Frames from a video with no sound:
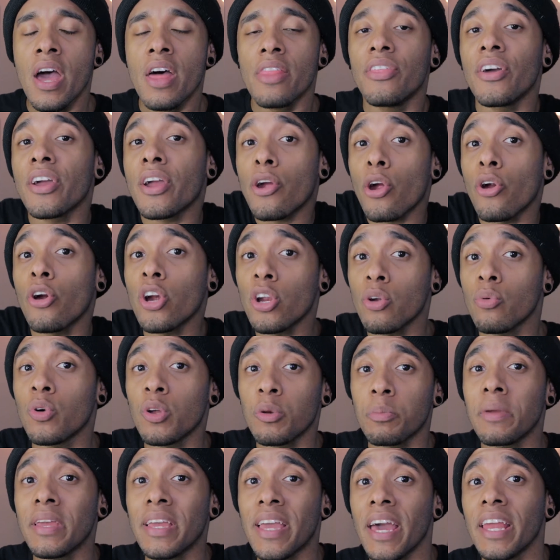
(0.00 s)
then Curry
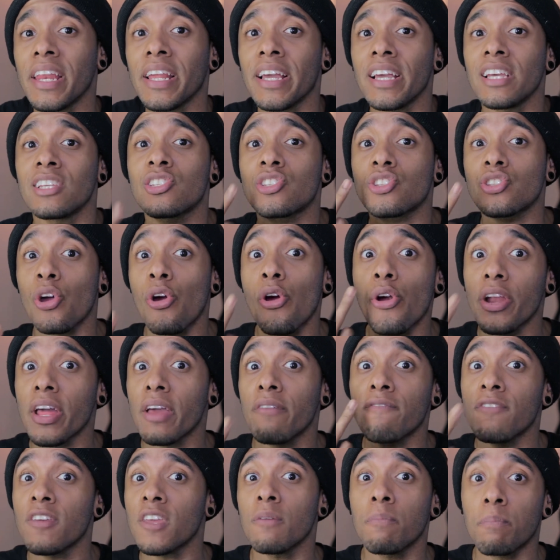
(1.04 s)
would be getting his 3rd
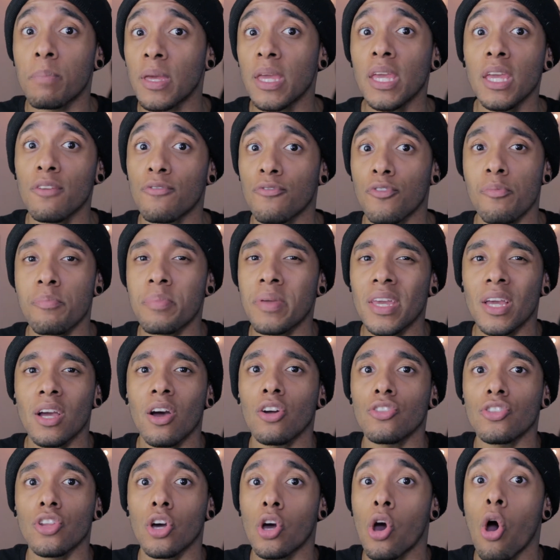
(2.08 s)
MVP for being
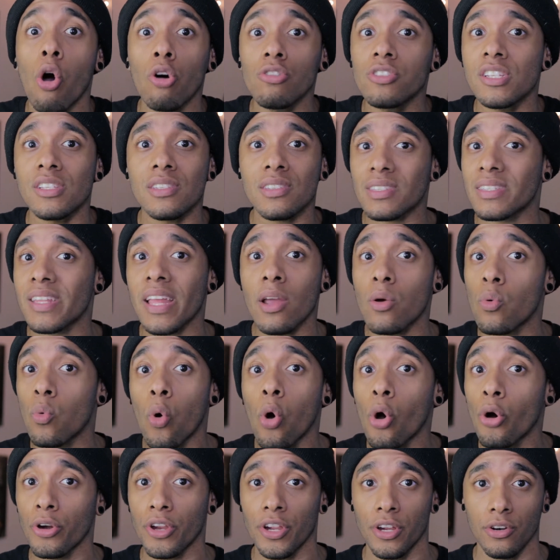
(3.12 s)
on the Golden State
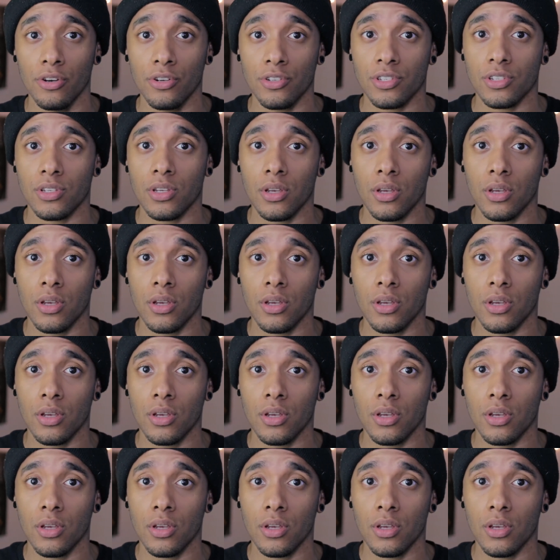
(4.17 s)
Warriors.